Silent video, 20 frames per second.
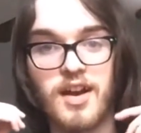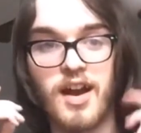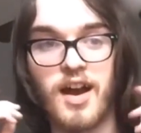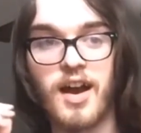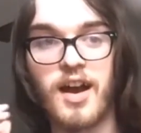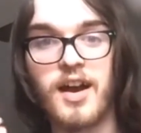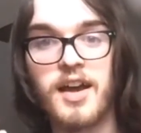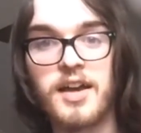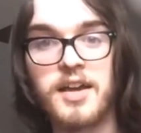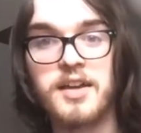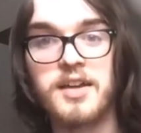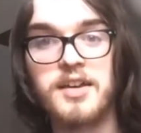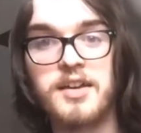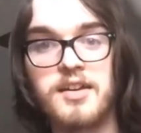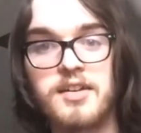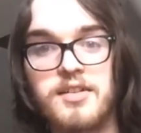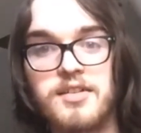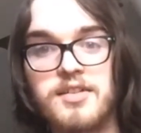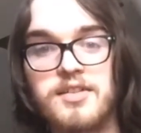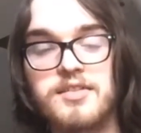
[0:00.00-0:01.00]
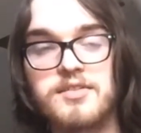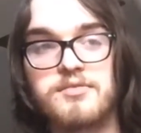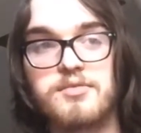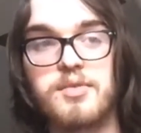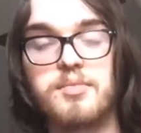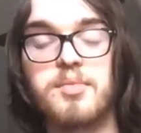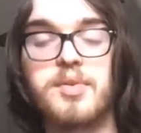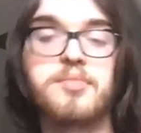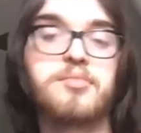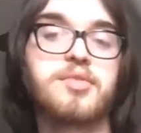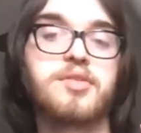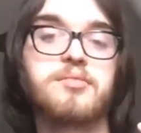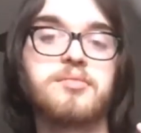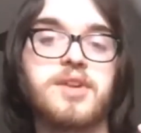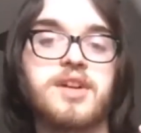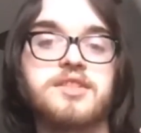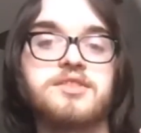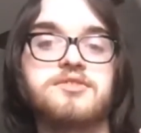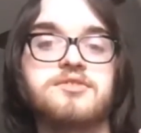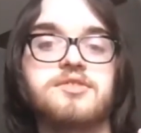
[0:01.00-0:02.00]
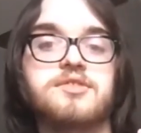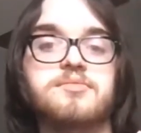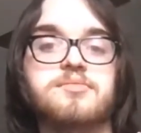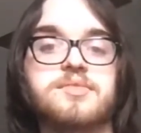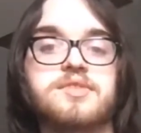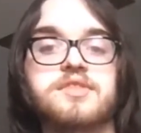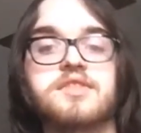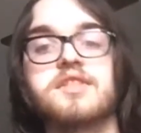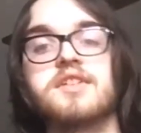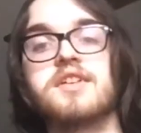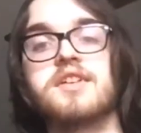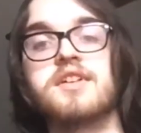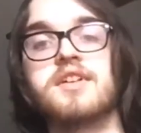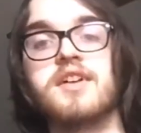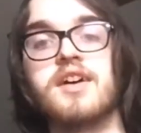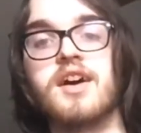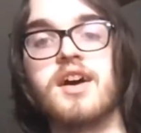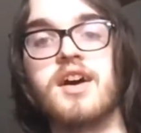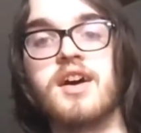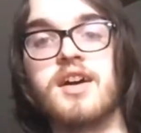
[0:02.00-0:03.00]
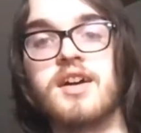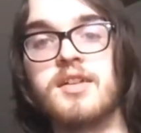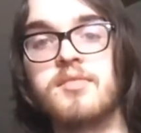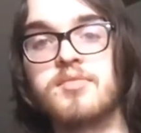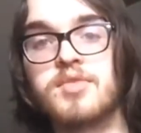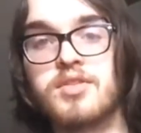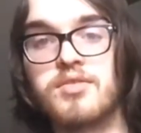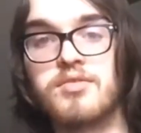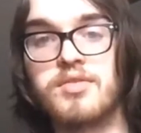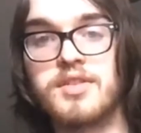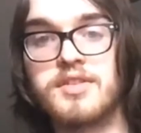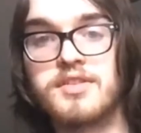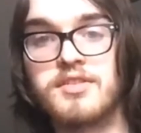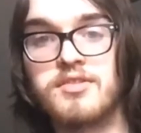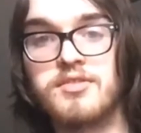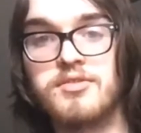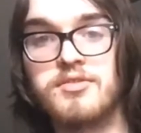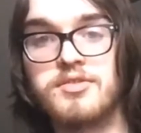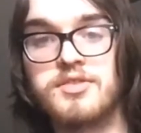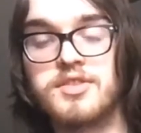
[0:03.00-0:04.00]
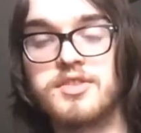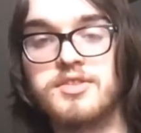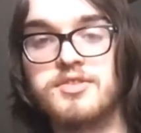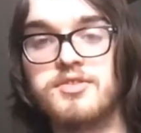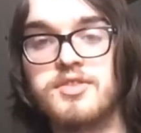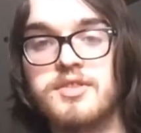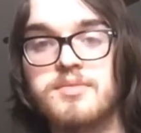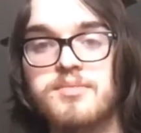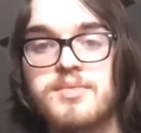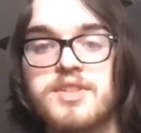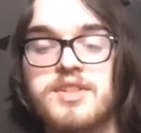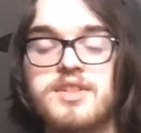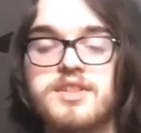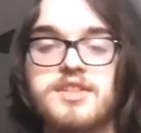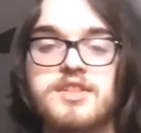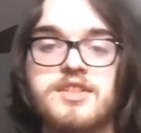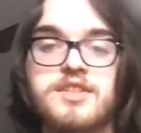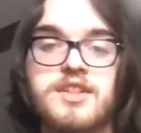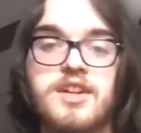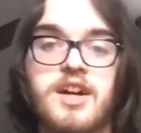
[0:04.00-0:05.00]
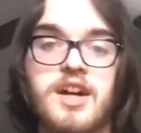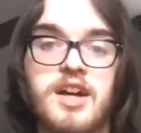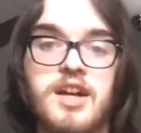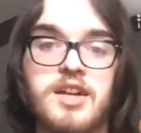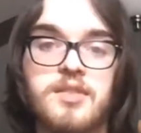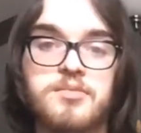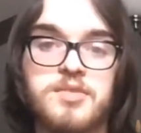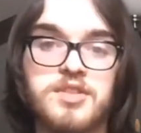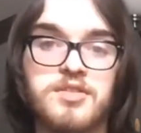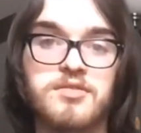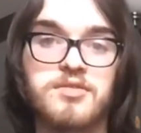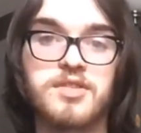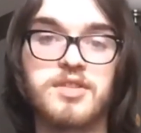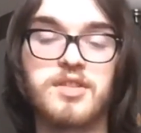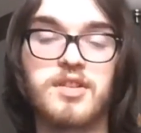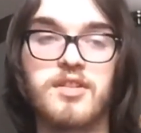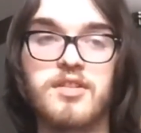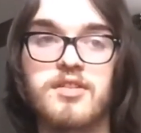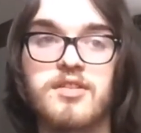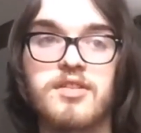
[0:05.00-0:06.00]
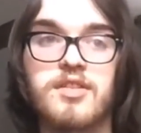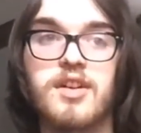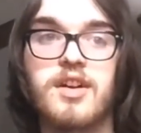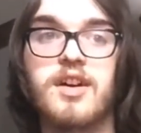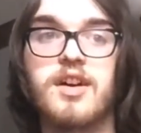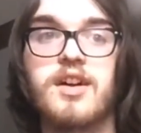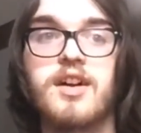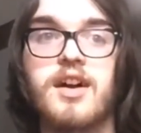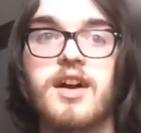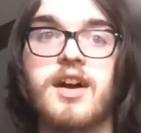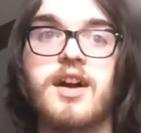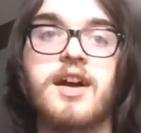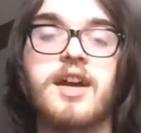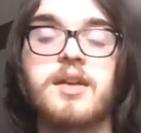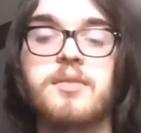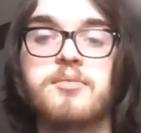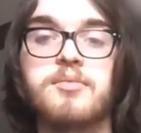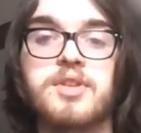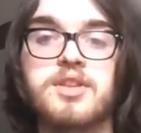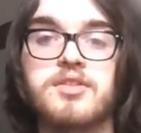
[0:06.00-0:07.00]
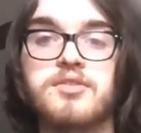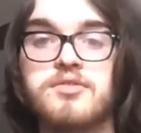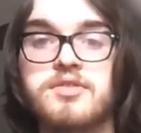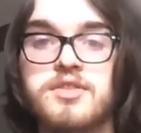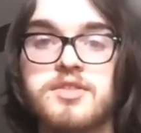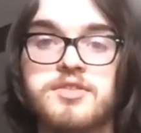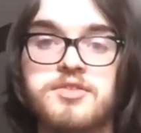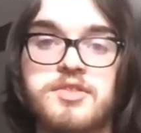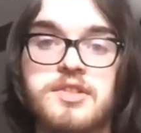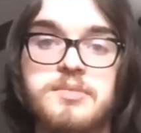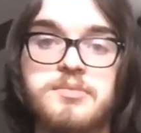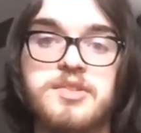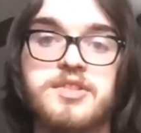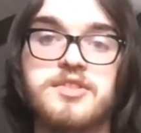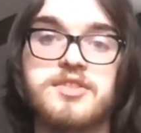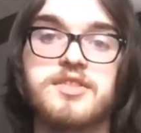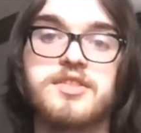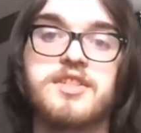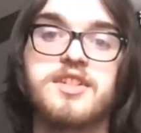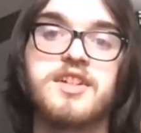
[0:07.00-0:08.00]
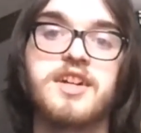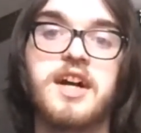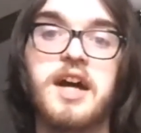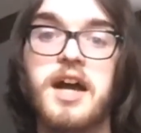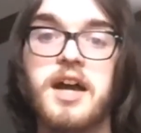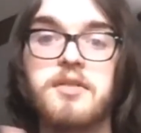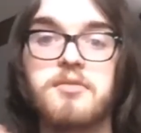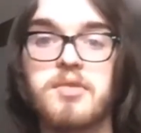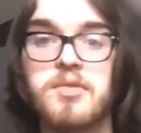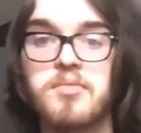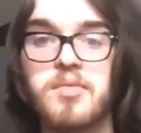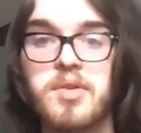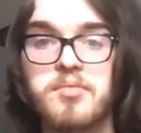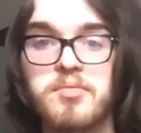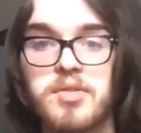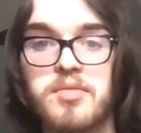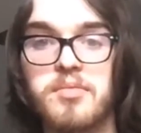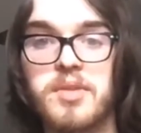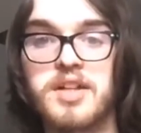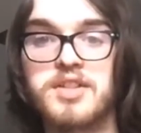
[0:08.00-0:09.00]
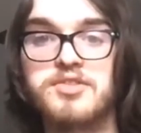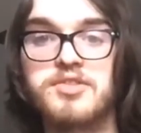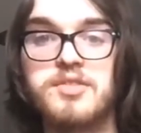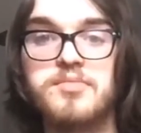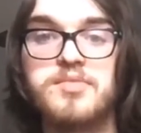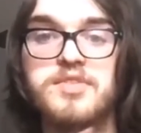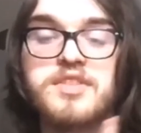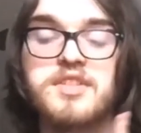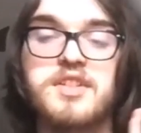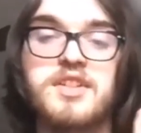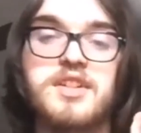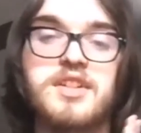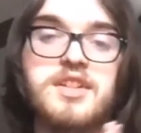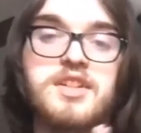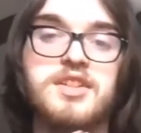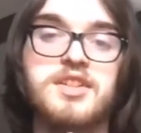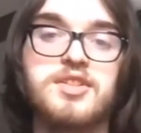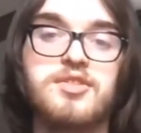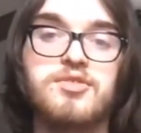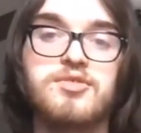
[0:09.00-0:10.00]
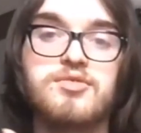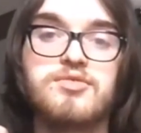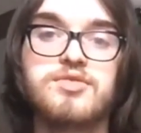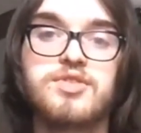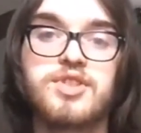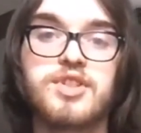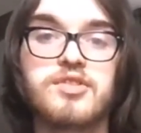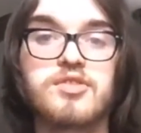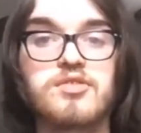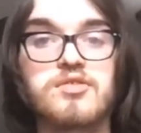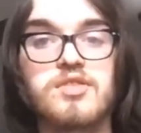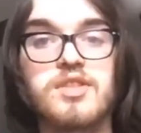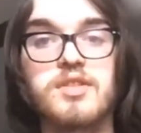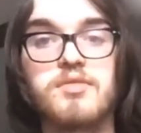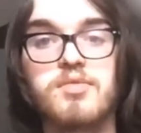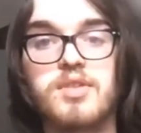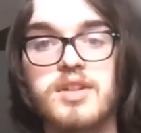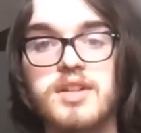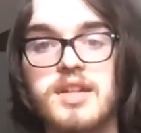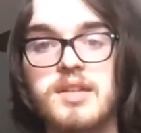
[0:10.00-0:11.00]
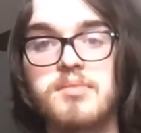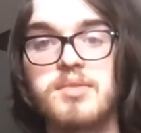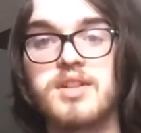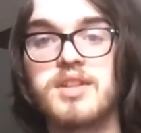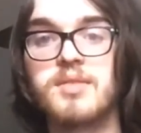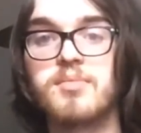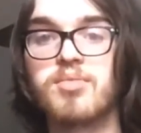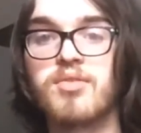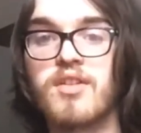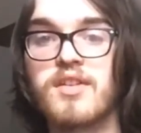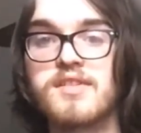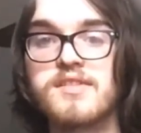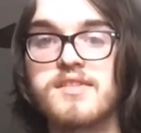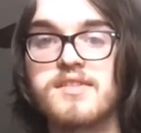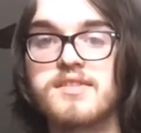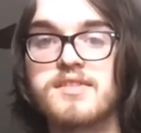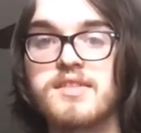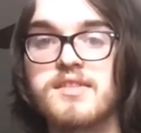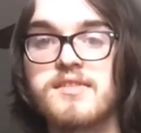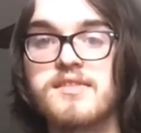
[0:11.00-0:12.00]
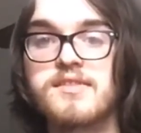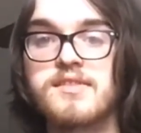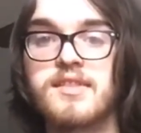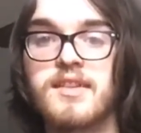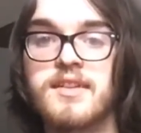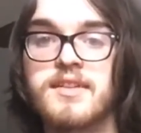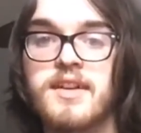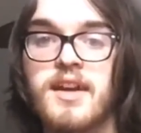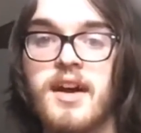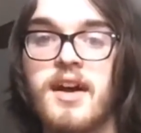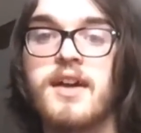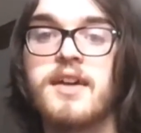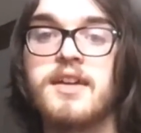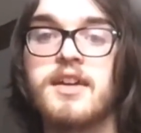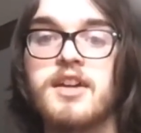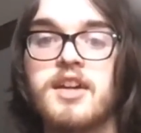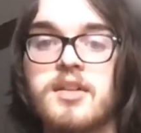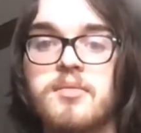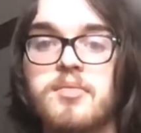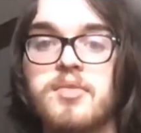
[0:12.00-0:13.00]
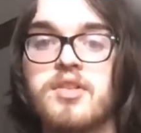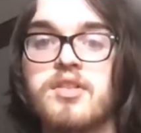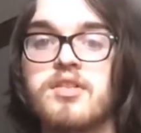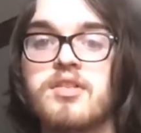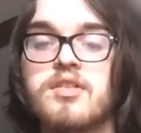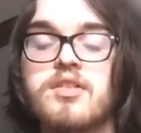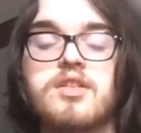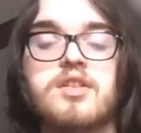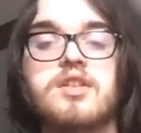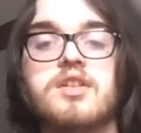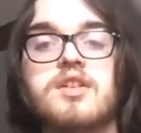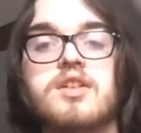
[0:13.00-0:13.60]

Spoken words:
I remember my dreams. I am going to a lucid dream. I am a lucid dreamer. I remember my dreams. You generally want to keep it in the present tense, like I am, or